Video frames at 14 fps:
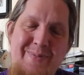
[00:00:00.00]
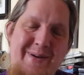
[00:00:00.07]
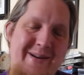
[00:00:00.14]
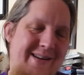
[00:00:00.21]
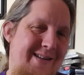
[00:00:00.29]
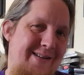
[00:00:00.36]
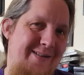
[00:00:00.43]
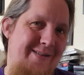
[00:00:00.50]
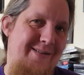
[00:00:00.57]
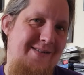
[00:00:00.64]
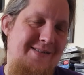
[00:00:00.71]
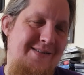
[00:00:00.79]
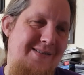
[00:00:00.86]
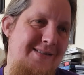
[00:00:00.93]
but he
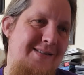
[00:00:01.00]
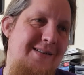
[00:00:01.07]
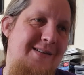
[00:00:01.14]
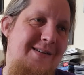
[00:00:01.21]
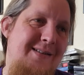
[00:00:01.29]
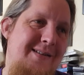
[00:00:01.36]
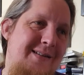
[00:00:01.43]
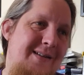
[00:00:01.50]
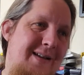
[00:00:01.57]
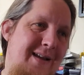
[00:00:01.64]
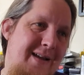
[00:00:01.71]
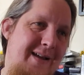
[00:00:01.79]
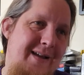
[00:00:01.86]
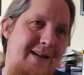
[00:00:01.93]
didn't.
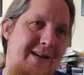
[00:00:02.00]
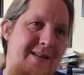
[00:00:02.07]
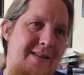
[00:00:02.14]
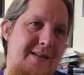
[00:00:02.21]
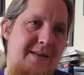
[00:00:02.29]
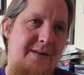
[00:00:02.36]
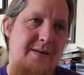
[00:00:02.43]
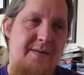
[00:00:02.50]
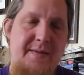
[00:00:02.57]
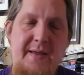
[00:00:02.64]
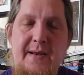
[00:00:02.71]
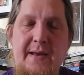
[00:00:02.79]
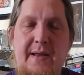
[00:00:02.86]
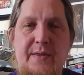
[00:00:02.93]
Uh, he said,
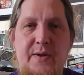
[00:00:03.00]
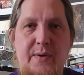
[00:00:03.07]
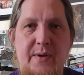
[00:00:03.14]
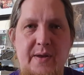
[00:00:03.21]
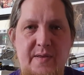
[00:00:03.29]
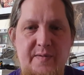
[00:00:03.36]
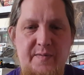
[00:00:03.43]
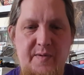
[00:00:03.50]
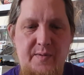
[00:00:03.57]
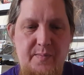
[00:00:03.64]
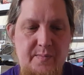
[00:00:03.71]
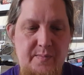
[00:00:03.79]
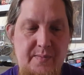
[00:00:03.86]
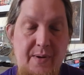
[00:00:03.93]
certainly I'll do an interview.
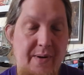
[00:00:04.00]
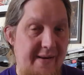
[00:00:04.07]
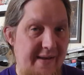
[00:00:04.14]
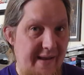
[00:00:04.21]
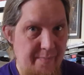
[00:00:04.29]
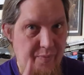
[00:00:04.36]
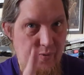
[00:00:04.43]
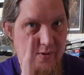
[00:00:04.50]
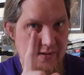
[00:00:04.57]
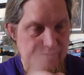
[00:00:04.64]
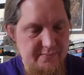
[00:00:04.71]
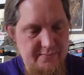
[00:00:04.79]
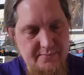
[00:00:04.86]
Now at that point,